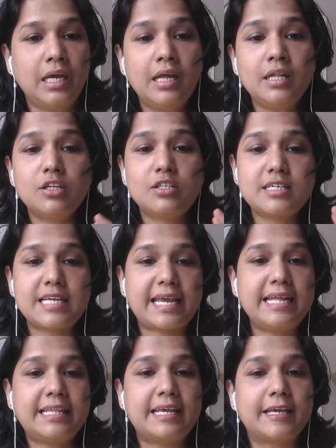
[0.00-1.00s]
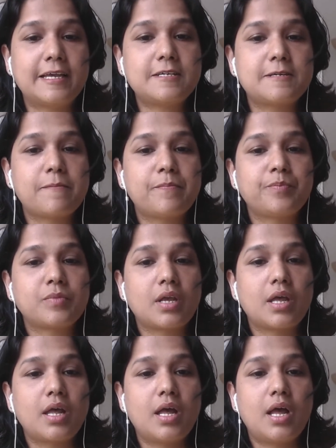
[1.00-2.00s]
Now the second thing is,
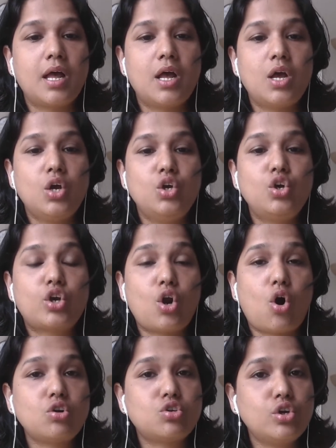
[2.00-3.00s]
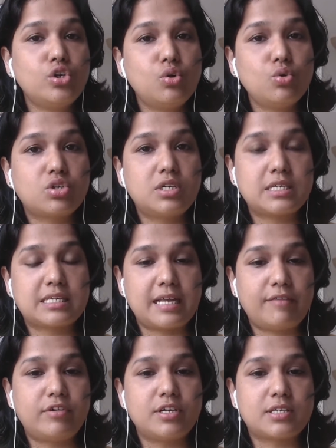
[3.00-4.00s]
you can also use this
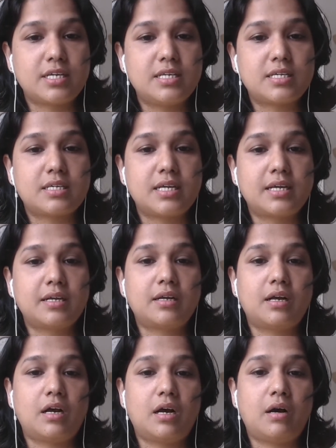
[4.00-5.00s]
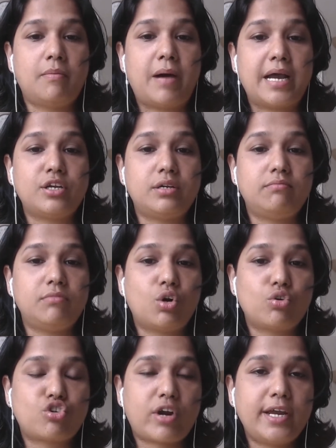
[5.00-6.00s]
self-distancing by
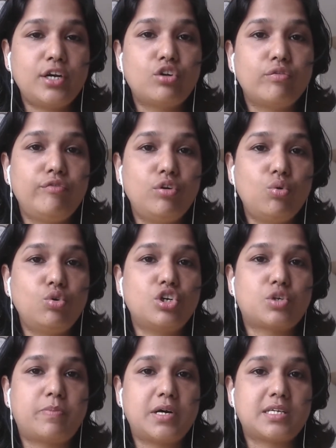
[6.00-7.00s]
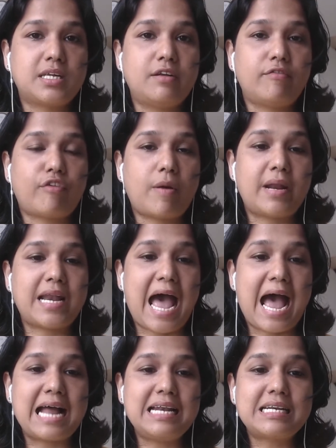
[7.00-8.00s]
trying to view this person from an
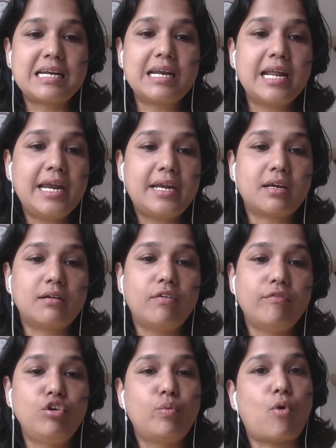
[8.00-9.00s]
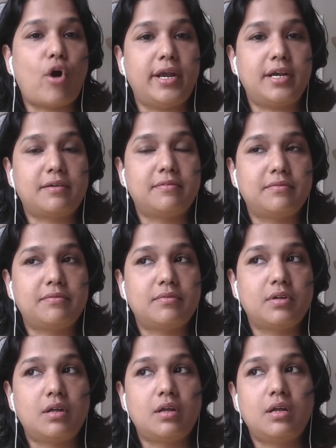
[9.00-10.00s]
alternate viewpoint.
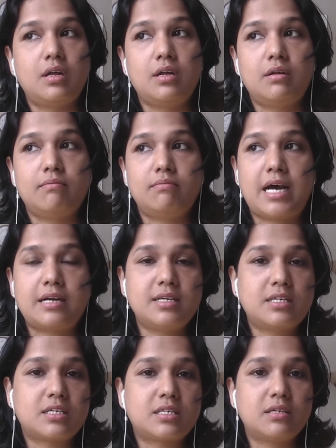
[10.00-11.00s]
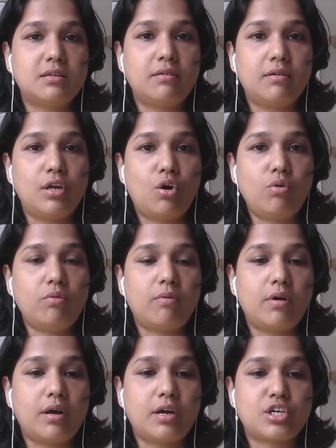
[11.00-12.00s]
That is,
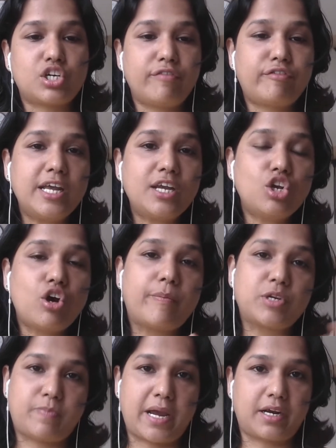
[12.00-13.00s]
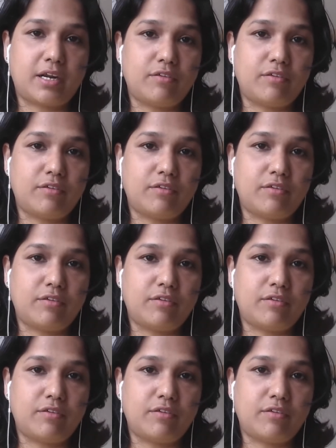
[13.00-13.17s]
shifting your perspective.